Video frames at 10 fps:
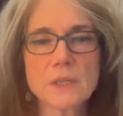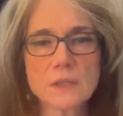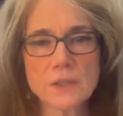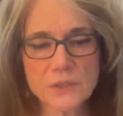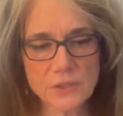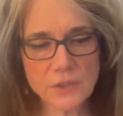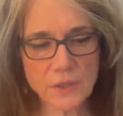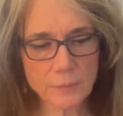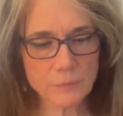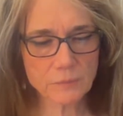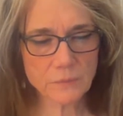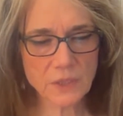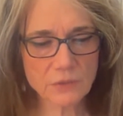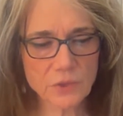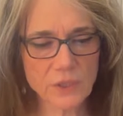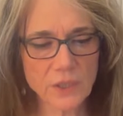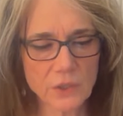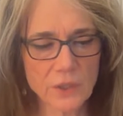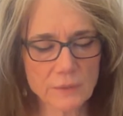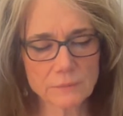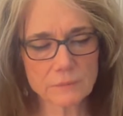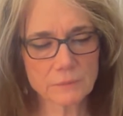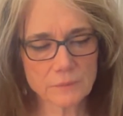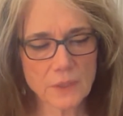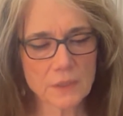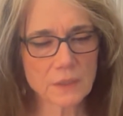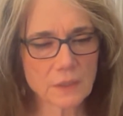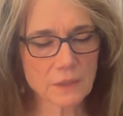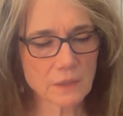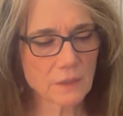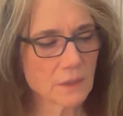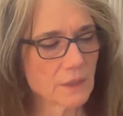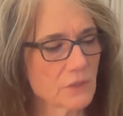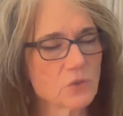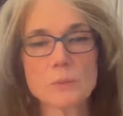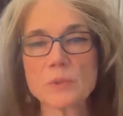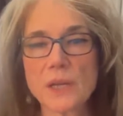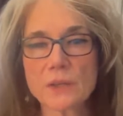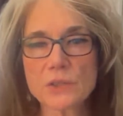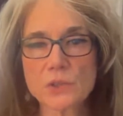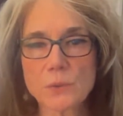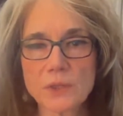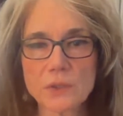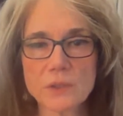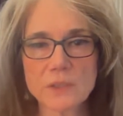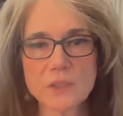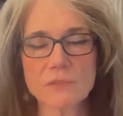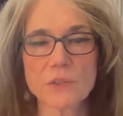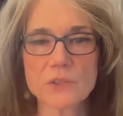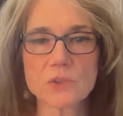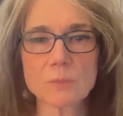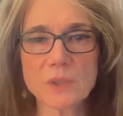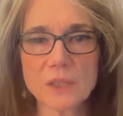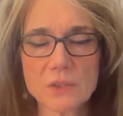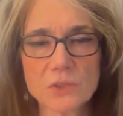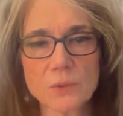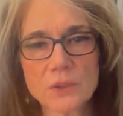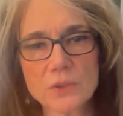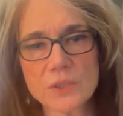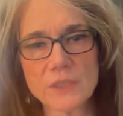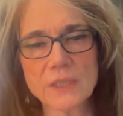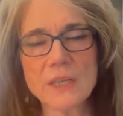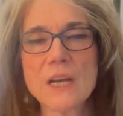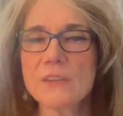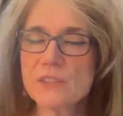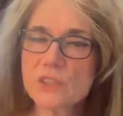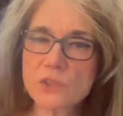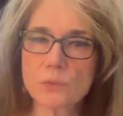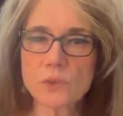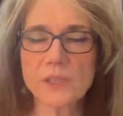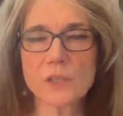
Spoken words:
This is, I don't know if you can hear it. Stripped Down and Surrendered. It's off our Stripped Down and Surrendered CD. This is a really